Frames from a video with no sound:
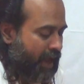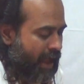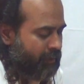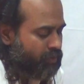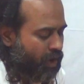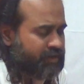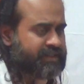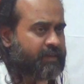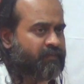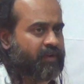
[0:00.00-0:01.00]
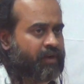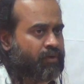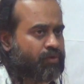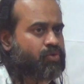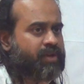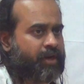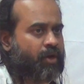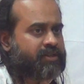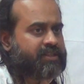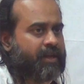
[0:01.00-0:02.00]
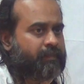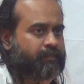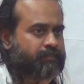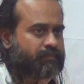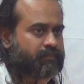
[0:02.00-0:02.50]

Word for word: I am not someone who cannot sleep